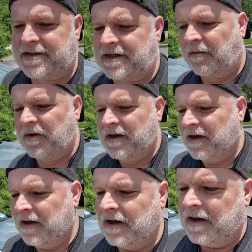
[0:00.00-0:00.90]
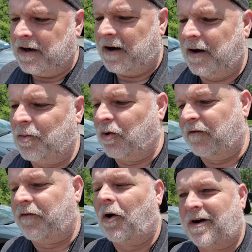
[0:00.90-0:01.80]
team, or
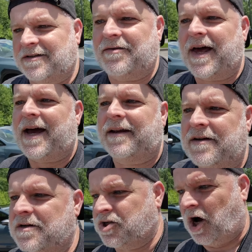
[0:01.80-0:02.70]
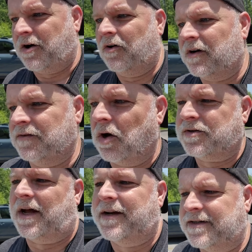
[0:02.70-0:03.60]
fall under that genre of ghost
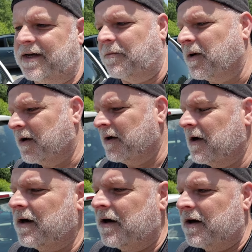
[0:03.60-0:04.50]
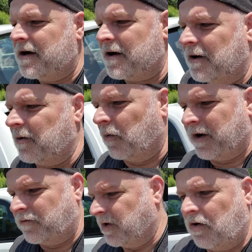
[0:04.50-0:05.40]
hunting team,
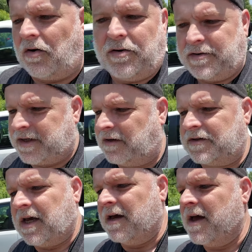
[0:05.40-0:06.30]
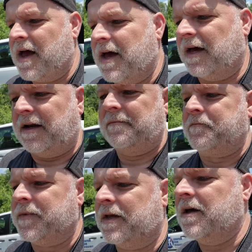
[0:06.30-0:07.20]
whatever you call yourselves, and
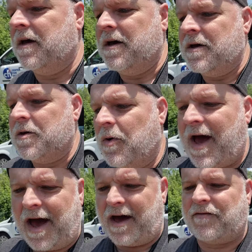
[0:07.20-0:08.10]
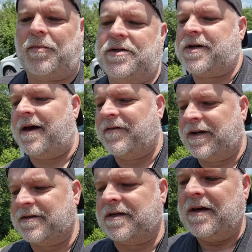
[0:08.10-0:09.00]
you have a bunch of
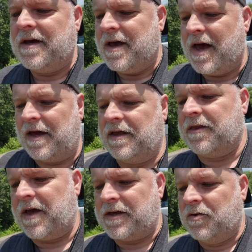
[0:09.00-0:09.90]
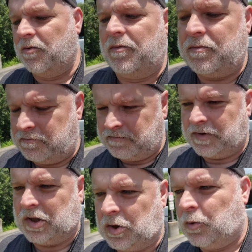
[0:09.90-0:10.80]
evidence that you
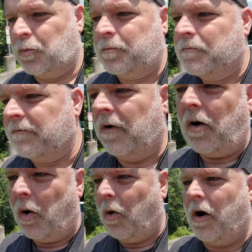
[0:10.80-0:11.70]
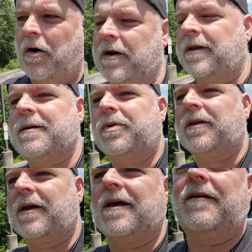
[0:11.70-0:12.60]
wholeheartedly
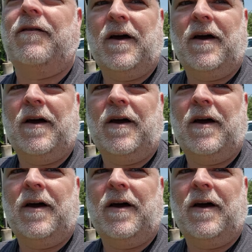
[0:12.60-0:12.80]
believe